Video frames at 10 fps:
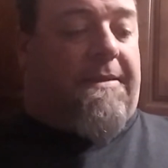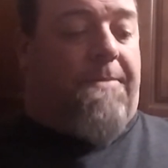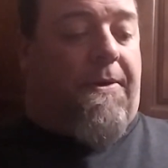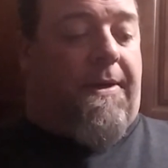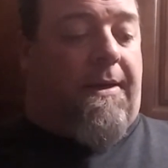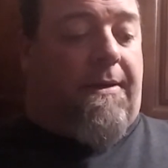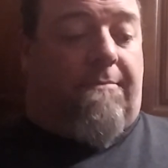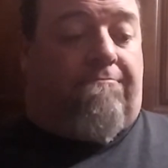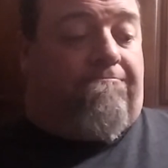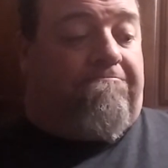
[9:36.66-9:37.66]
smoking
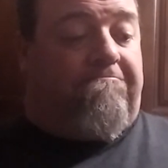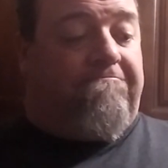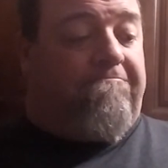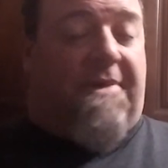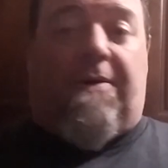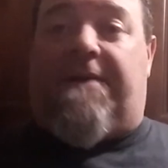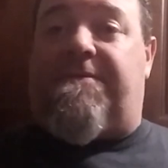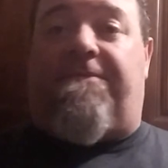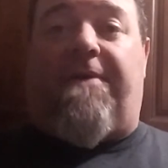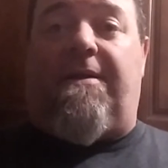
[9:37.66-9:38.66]
and have
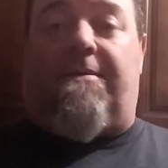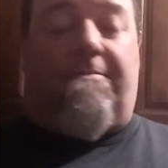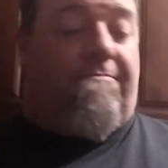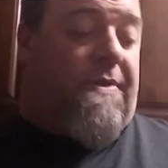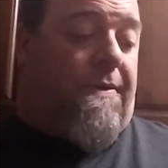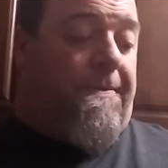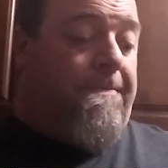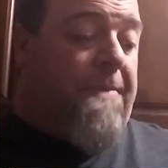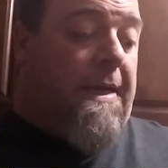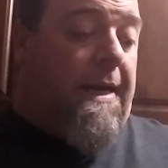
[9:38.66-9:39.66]
some fun. So
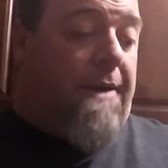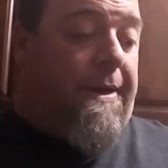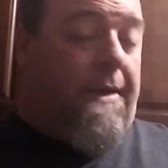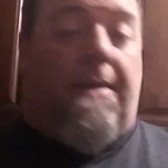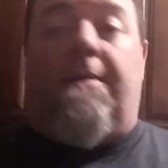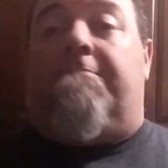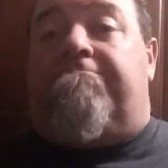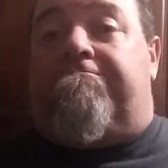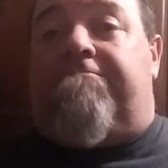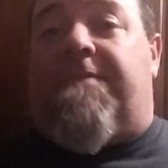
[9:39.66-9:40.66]
anyway,
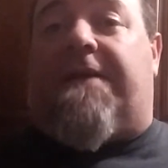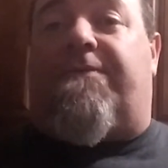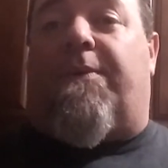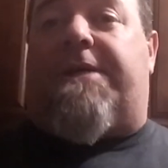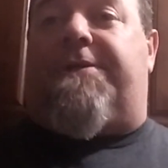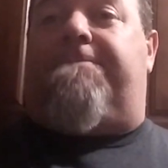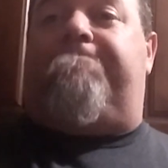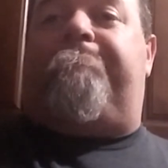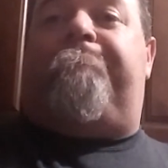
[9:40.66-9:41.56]
thanks for watching.